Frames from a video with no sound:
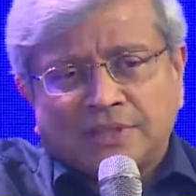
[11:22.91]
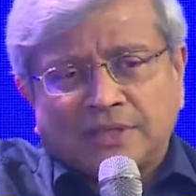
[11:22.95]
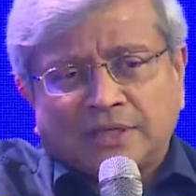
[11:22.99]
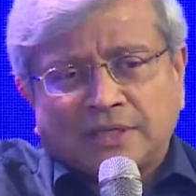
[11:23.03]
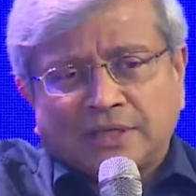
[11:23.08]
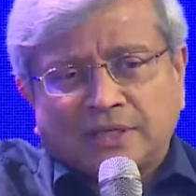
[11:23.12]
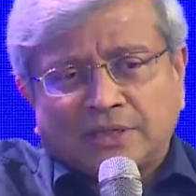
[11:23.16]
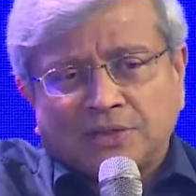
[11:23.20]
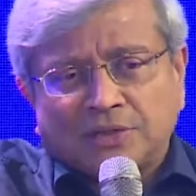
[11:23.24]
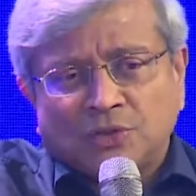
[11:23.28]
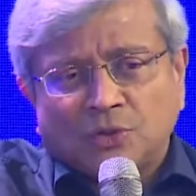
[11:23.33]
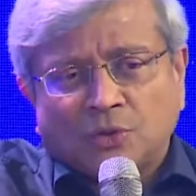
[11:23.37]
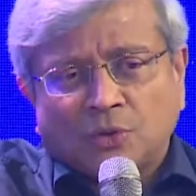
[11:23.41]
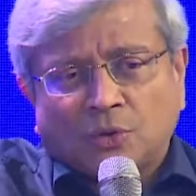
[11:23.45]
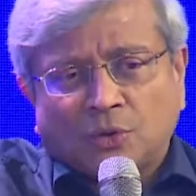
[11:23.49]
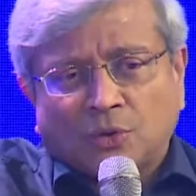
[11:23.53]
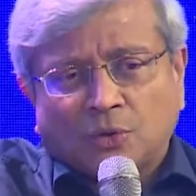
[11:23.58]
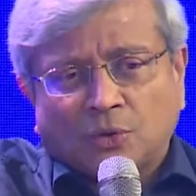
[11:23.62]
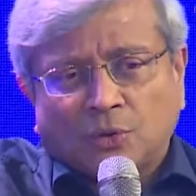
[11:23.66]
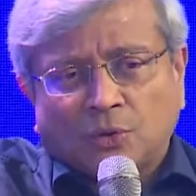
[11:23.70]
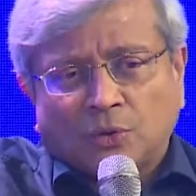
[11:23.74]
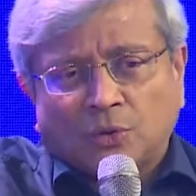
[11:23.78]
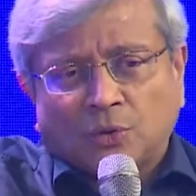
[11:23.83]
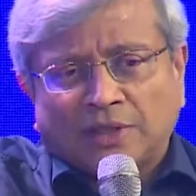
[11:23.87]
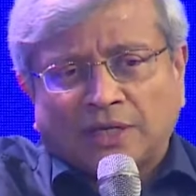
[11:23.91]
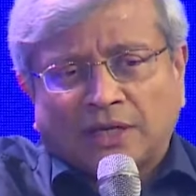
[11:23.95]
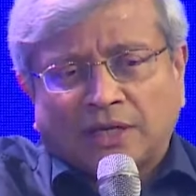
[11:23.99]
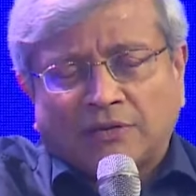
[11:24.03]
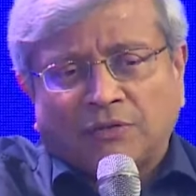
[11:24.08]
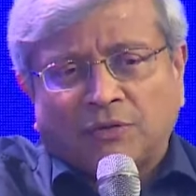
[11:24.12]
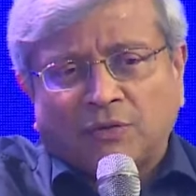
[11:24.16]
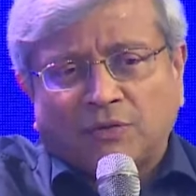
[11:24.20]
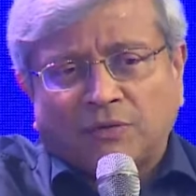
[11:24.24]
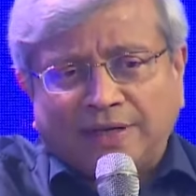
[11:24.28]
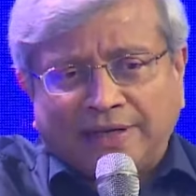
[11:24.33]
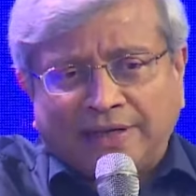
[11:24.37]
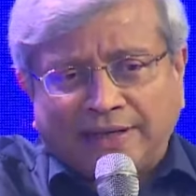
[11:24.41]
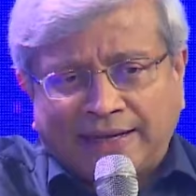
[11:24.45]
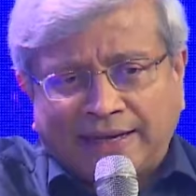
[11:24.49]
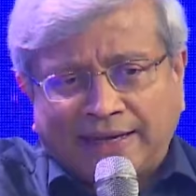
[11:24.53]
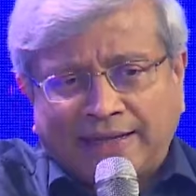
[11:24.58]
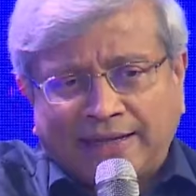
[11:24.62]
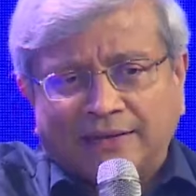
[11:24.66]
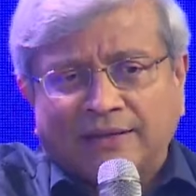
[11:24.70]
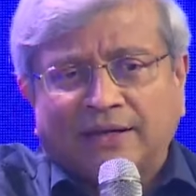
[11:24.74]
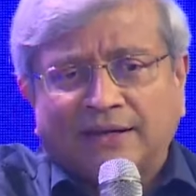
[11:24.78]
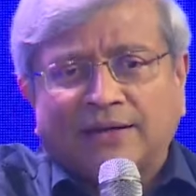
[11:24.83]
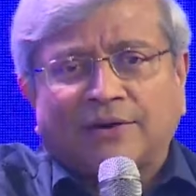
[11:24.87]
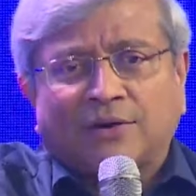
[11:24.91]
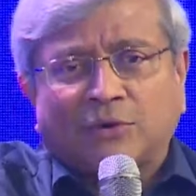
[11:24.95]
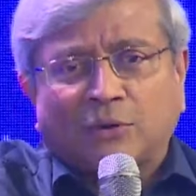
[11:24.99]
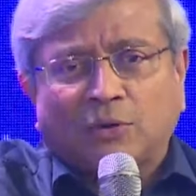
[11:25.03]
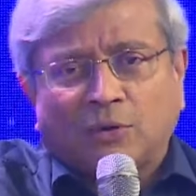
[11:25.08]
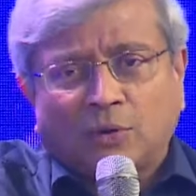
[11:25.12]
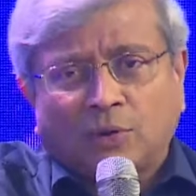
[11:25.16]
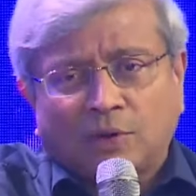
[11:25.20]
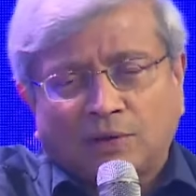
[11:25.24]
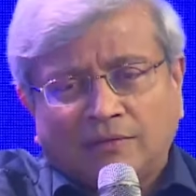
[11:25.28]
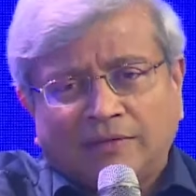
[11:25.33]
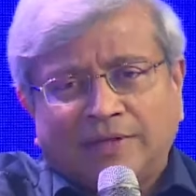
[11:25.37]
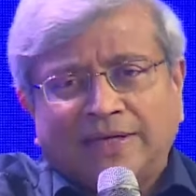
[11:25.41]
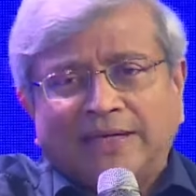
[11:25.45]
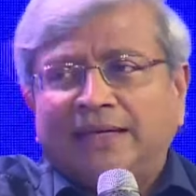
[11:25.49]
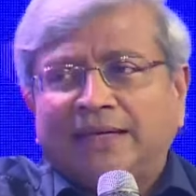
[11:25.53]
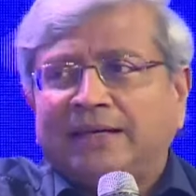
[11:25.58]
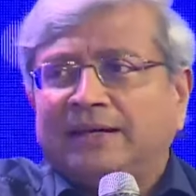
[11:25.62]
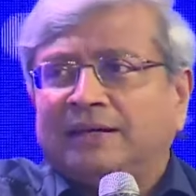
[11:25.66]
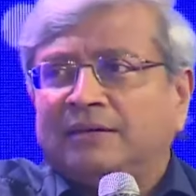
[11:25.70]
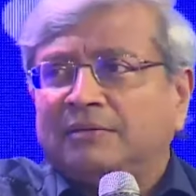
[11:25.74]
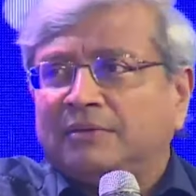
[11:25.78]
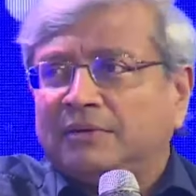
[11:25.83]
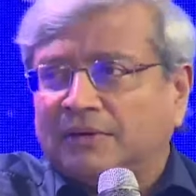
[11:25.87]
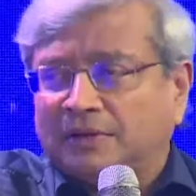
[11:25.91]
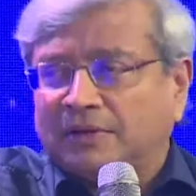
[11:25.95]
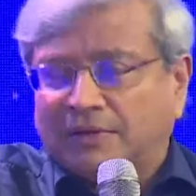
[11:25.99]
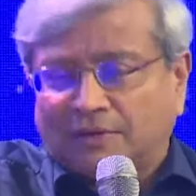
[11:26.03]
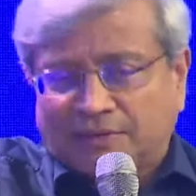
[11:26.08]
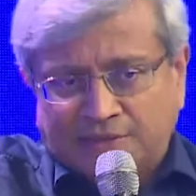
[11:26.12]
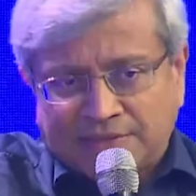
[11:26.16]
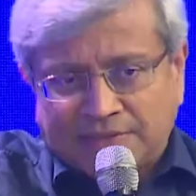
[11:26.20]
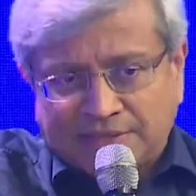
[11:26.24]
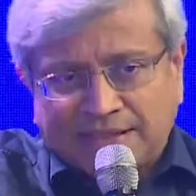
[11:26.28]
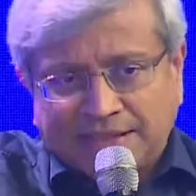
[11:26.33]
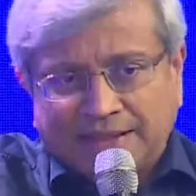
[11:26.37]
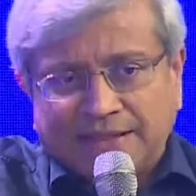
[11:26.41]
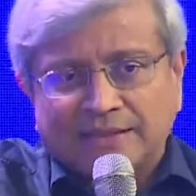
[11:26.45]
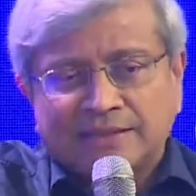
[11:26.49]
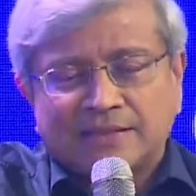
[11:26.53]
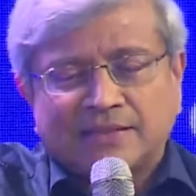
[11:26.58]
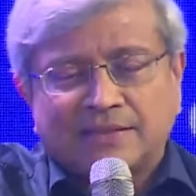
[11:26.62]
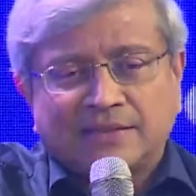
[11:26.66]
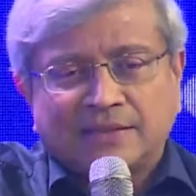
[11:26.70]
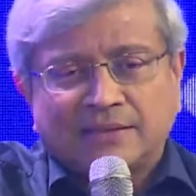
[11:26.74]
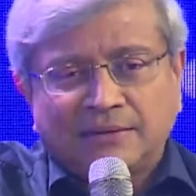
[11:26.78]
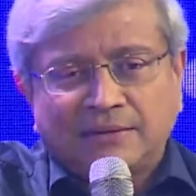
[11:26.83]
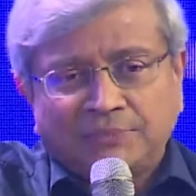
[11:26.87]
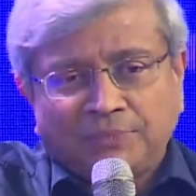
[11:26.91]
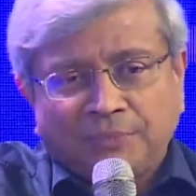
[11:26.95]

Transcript: Uh, so therefore, we take that role very uh, seriously.